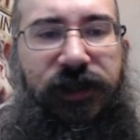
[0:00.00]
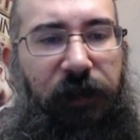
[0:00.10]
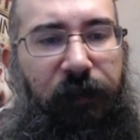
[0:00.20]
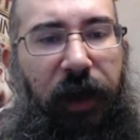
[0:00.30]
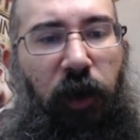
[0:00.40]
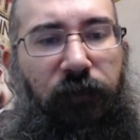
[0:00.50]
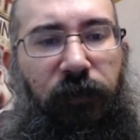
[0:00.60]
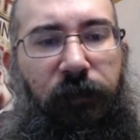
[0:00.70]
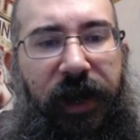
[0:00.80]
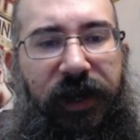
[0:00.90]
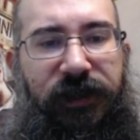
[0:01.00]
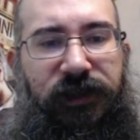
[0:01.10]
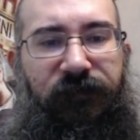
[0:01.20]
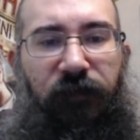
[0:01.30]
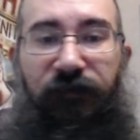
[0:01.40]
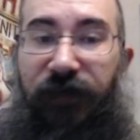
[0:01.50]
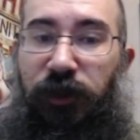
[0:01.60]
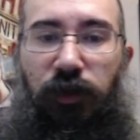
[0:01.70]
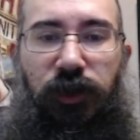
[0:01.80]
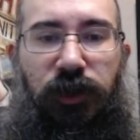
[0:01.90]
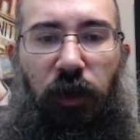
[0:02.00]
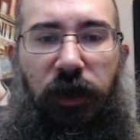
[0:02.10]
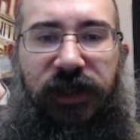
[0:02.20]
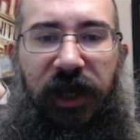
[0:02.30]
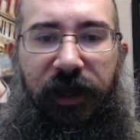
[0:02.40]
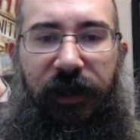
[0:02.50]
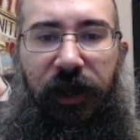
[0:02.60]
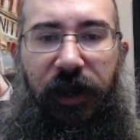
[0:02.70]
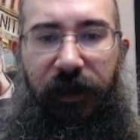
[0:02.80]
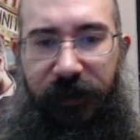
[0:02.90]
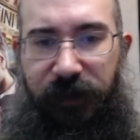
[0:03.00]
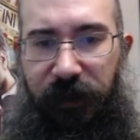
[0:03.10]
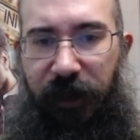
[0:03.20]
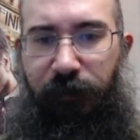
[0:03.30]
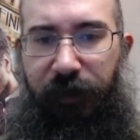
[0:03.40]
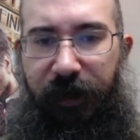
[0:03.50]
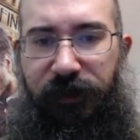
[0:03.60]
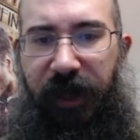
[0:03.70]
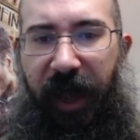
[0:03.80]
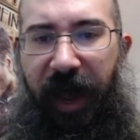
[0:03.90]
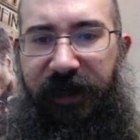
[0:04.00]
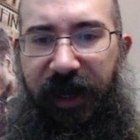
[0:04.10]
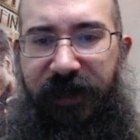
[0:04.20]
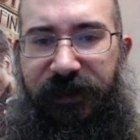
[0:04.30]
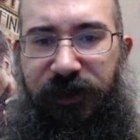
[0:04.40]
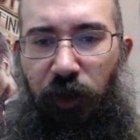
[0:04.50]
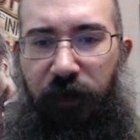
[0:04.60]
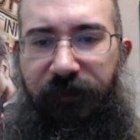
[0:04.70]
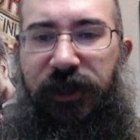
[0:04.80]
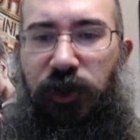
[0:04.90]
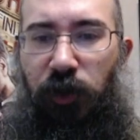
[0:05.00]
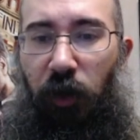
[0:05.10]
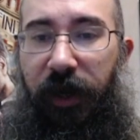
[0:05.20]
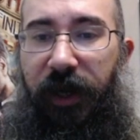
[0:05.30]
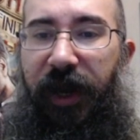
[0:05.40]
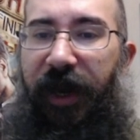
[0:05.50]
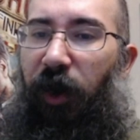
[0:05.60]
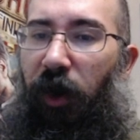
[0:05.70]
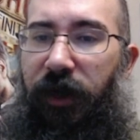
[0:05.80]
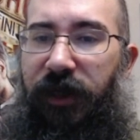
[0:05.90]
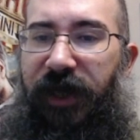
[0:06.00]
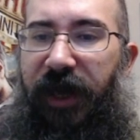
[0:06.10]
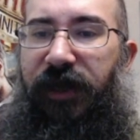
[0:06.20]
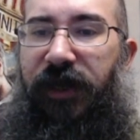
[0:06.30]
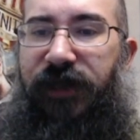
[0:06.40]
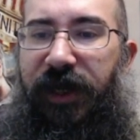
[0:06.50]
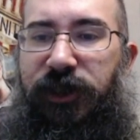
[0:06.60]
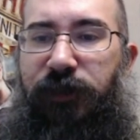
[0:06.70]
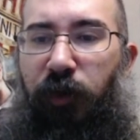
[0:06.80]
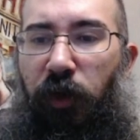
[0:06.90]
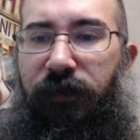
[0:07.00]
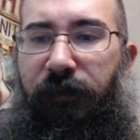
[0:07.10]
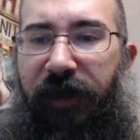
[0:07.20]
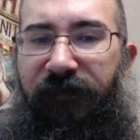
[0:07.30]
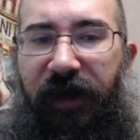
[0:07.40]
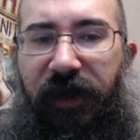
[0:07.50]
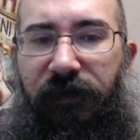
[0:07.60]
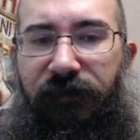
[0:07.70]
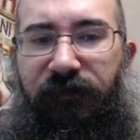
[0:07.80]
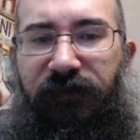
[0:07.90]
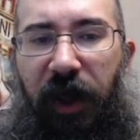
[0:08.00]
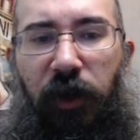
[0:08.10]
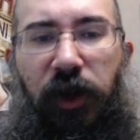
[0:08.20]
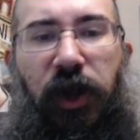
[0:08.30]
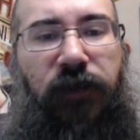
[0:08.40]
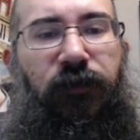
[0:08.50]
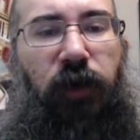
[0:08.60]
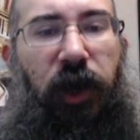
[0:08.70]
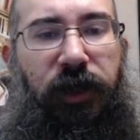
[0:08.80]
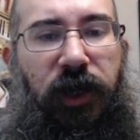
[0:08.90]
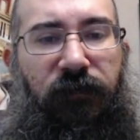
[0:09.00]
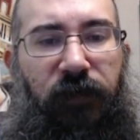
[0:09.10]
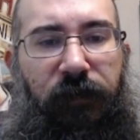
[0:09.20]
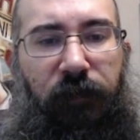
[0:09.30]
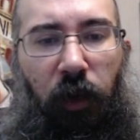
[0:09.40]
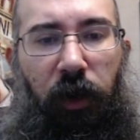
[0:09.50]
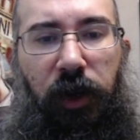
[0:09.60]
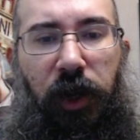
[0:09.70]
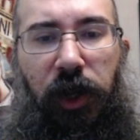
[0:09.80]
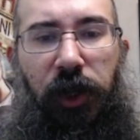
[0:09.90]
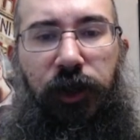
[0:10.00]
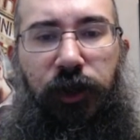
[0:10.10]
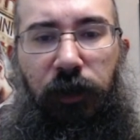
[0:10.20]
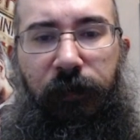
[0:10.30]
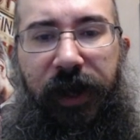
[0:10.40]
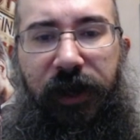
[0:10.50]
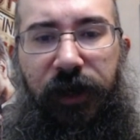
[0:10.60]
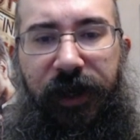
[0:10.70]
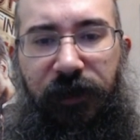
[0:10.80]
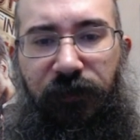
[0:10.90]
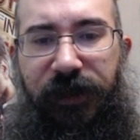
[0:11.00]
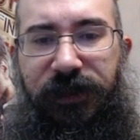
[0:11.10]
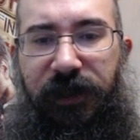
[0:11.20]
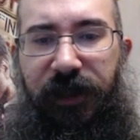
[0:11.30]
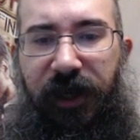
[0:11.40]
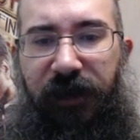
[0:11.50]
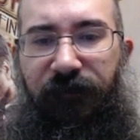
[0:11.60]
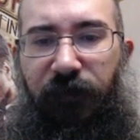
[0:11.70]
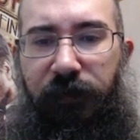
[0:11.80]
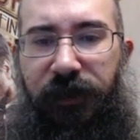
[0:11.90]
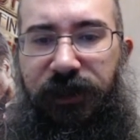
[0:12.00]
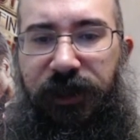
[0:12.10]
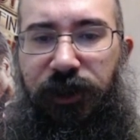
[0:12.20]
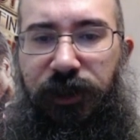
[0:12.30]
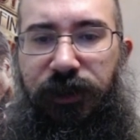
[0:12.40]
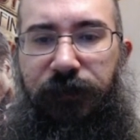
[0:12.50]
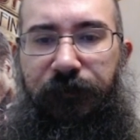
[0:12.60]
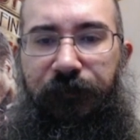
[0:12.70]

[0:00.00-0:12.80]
a powerful mechanism for visual storytelling. This allows players to act as a sort of historian and architect as they explore the Mayflower through uncovering more. You'll make increasingly informed decisions